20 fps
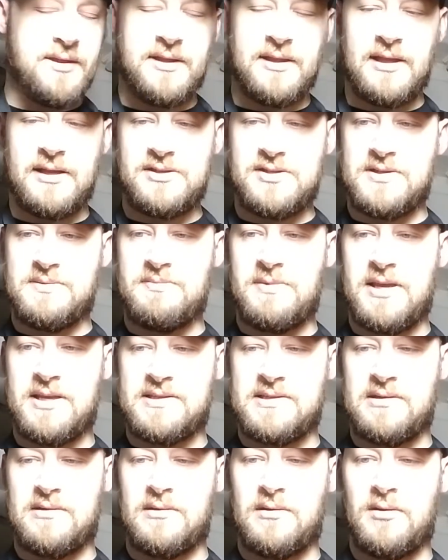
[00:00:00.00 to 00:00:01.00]
that just
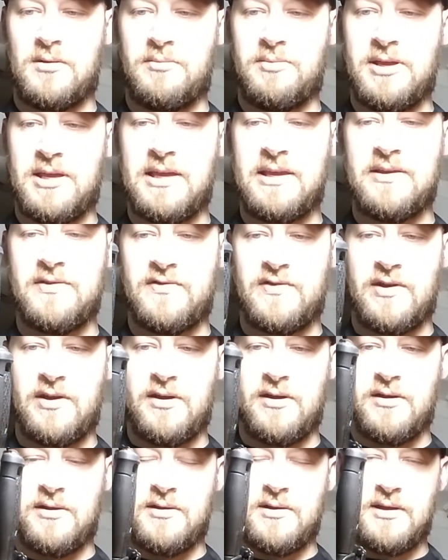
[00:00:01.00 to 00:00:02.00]
makes it a little bit
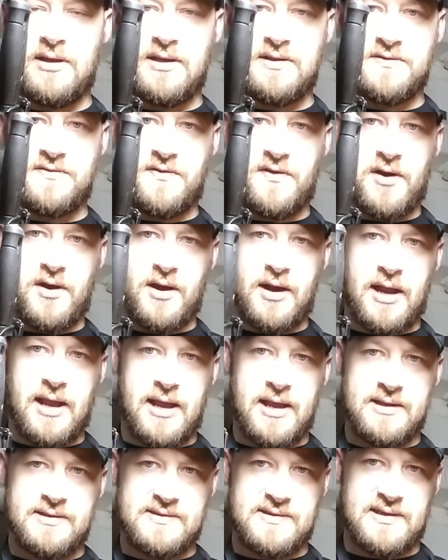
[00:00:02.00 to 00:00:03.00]
easier as far
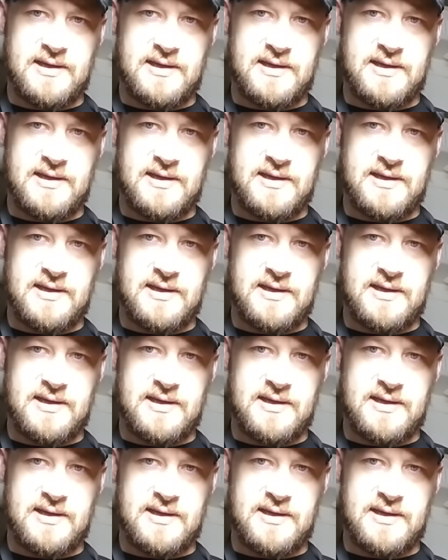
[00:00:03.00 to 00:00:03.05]
as